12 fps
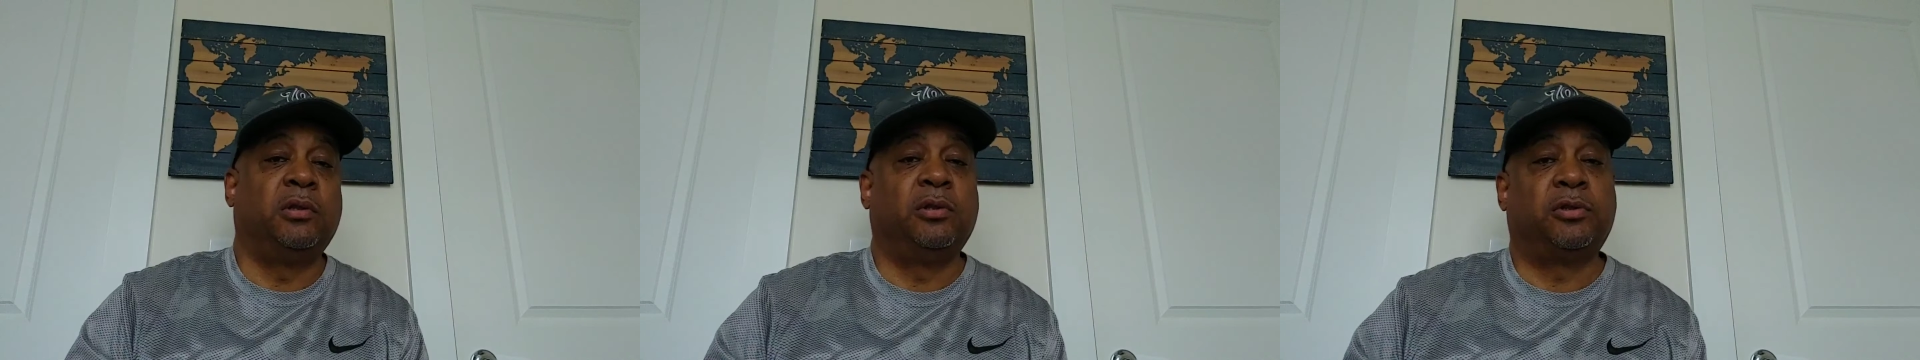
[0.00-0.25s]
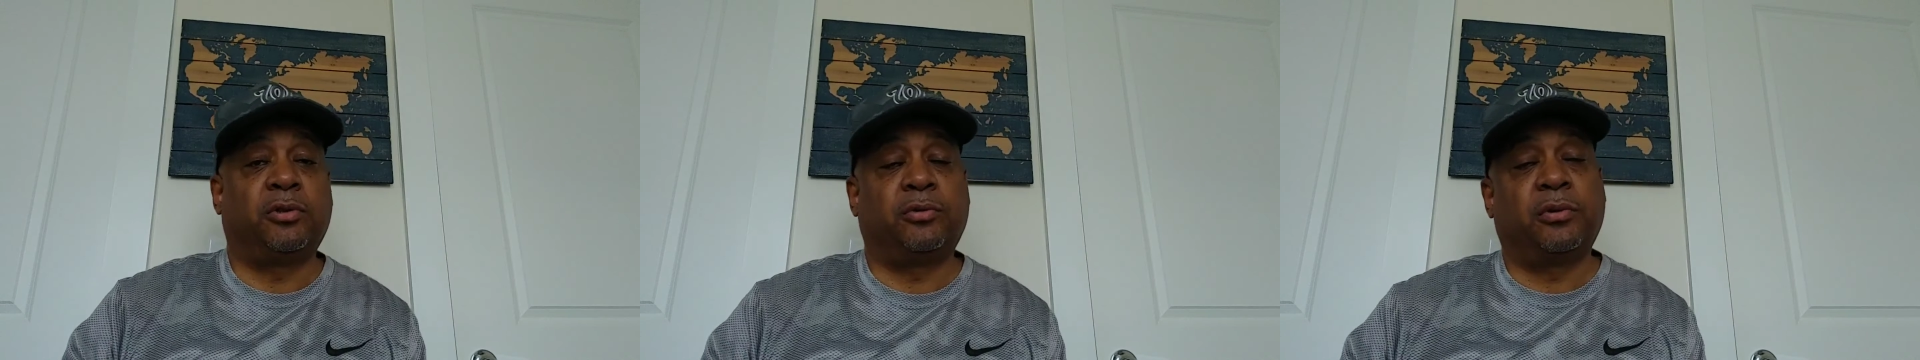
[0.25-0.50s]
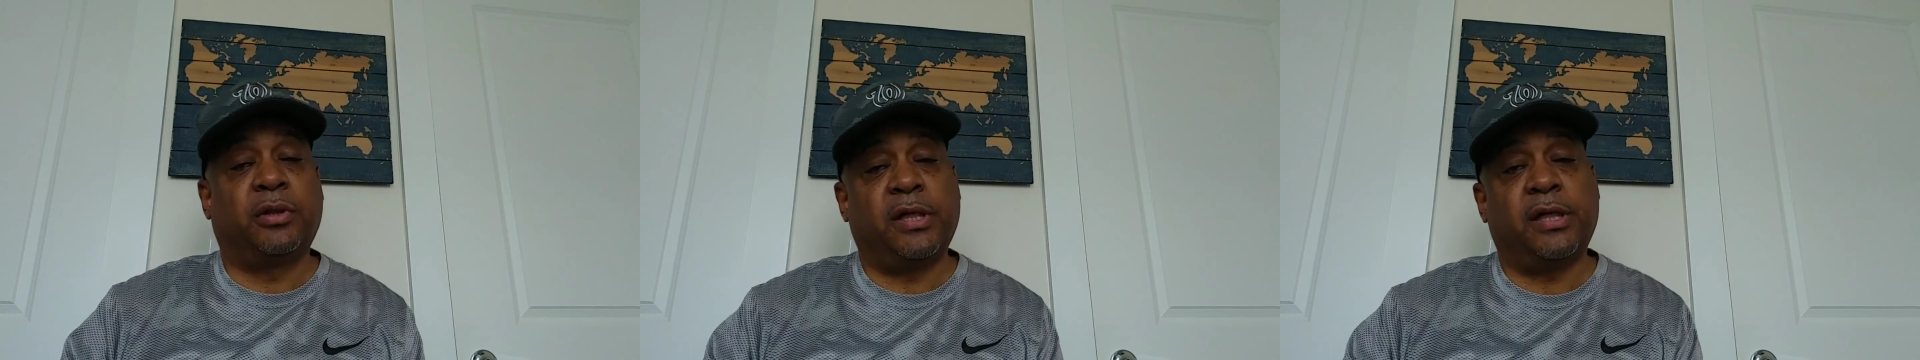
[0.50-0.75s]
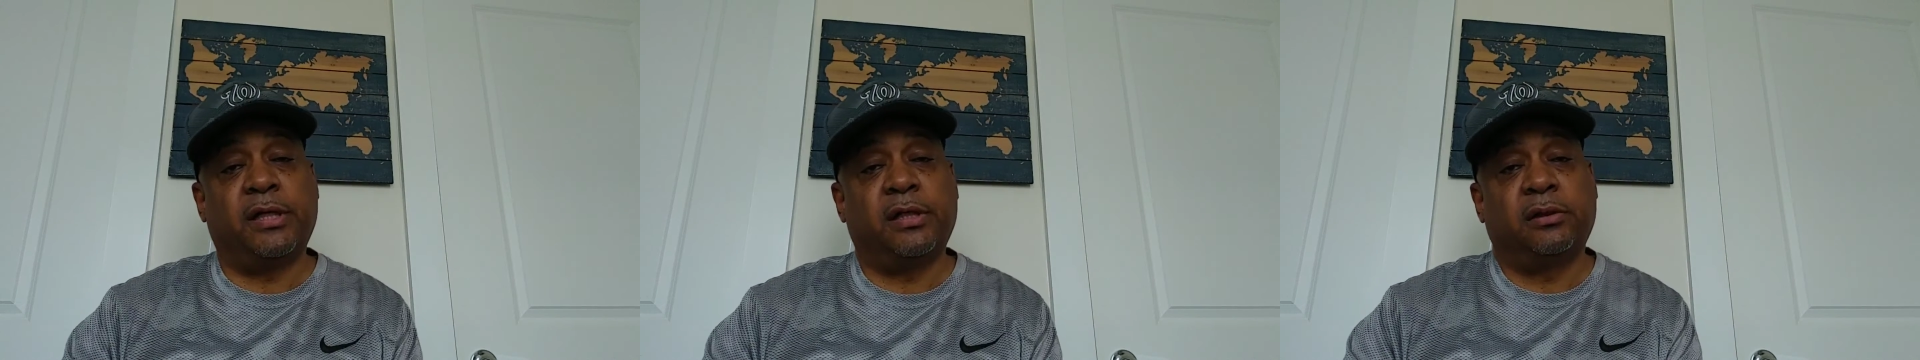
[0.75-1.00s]
So
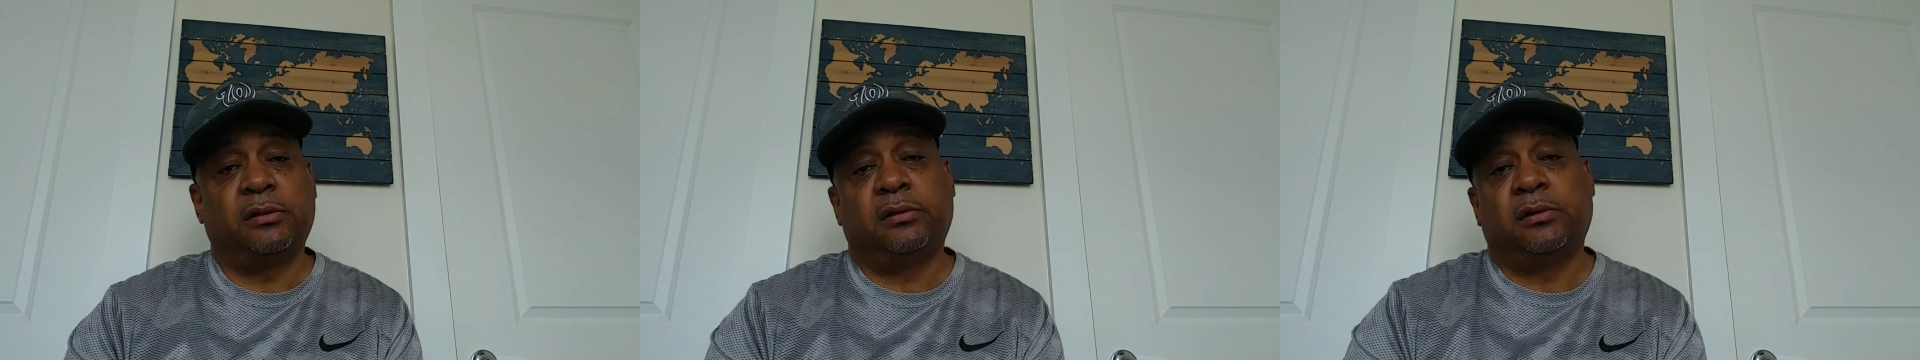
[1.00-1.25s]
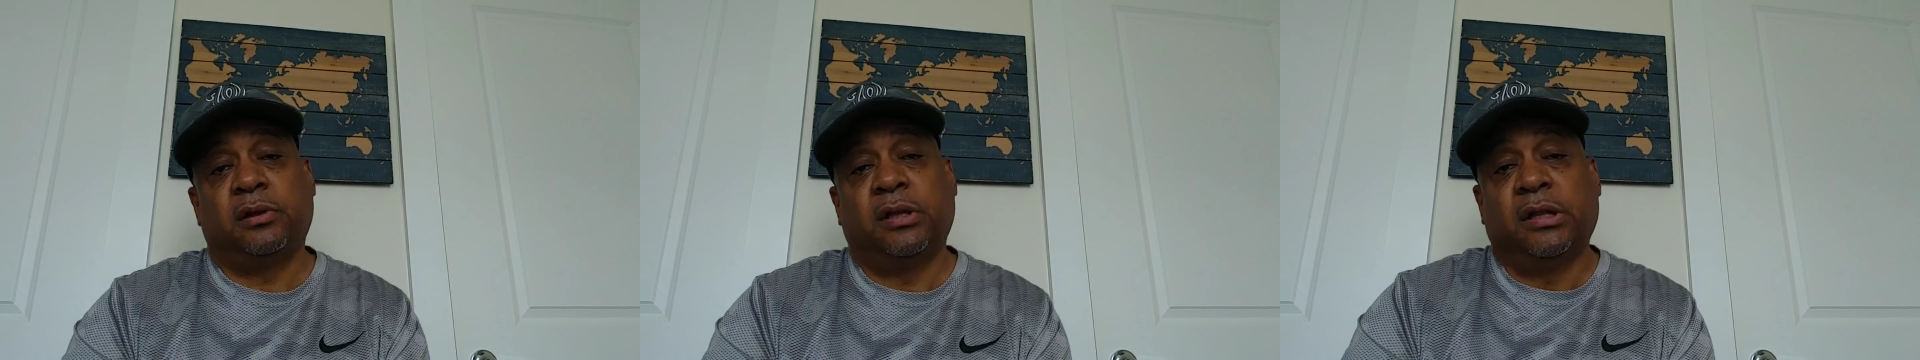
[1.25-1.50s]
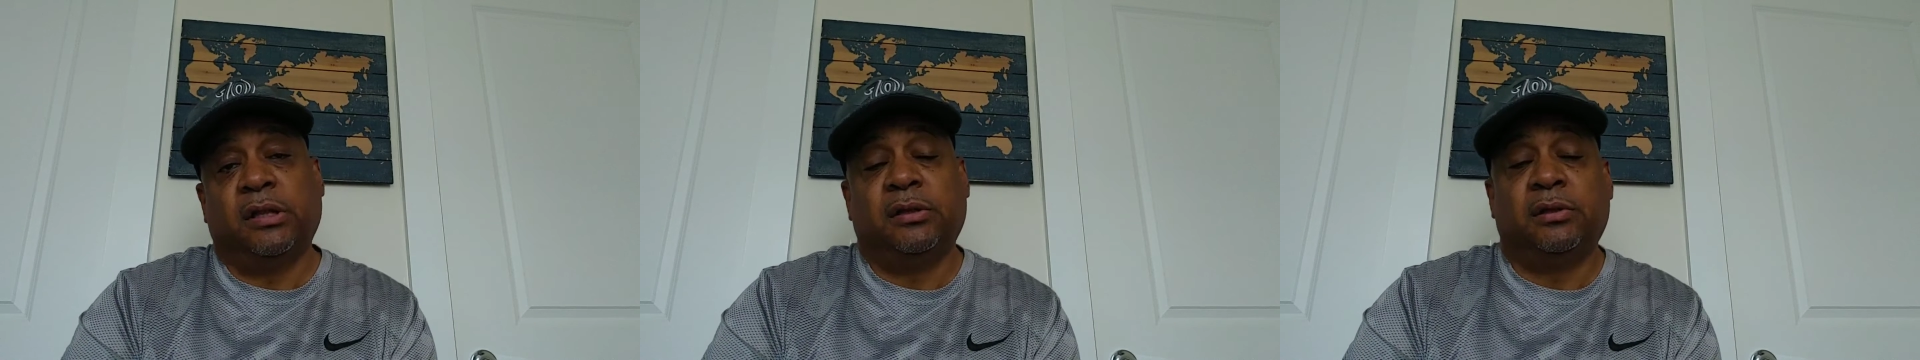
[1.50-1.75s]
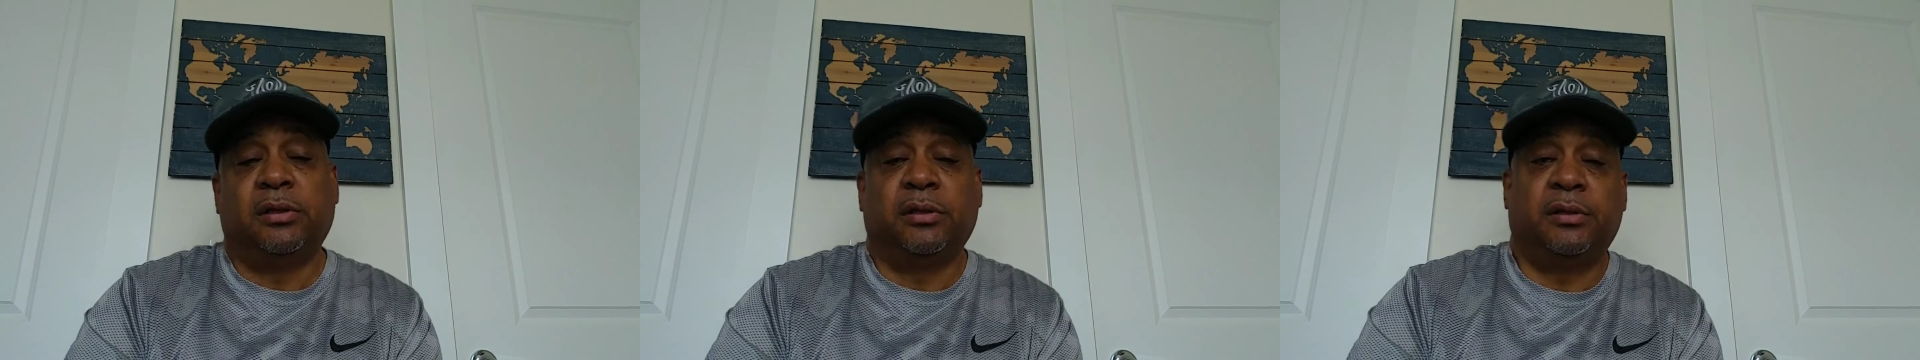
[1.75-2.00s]
guys,
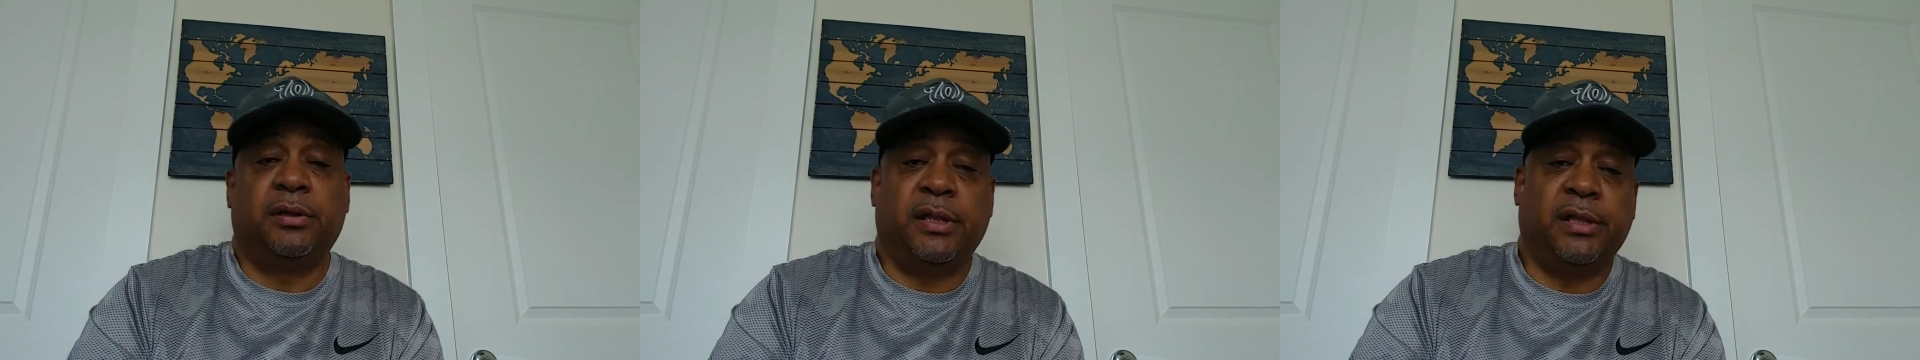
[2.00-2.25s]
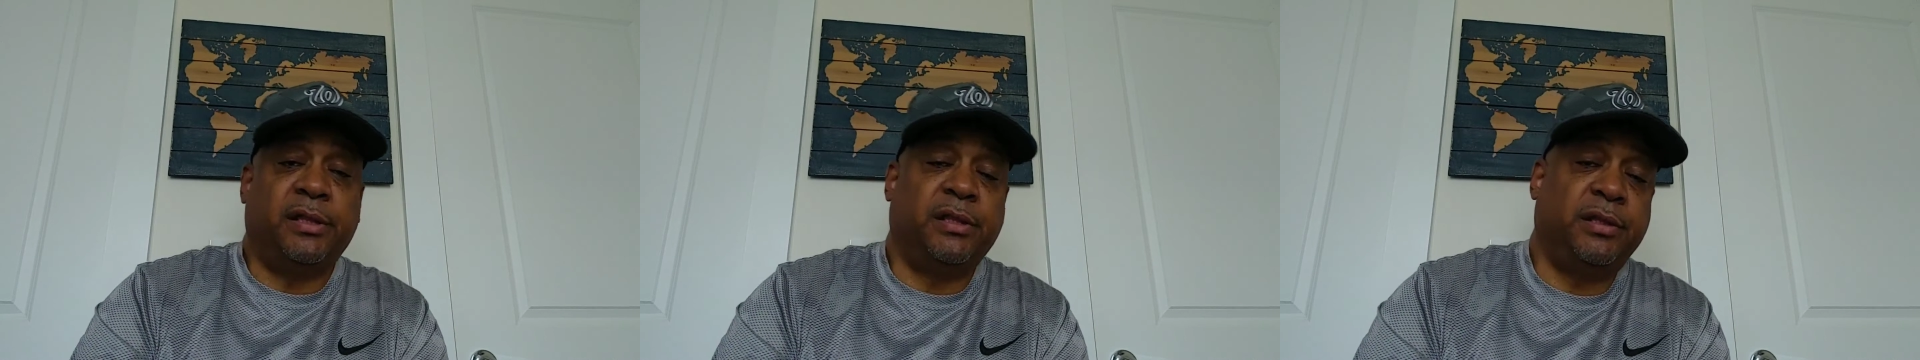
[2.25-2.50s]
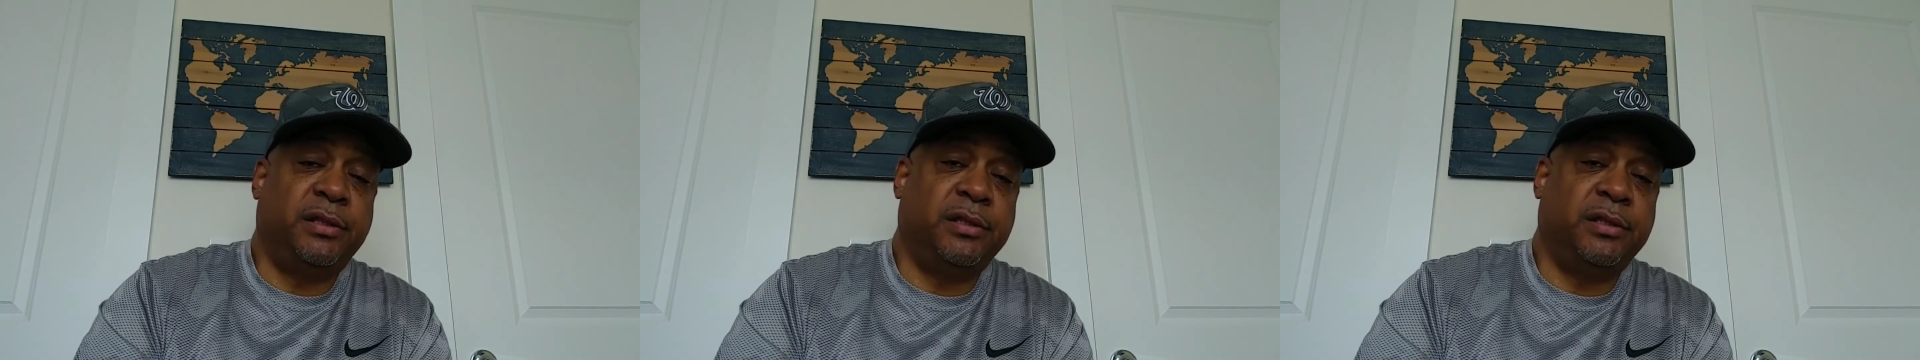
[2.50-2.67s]
today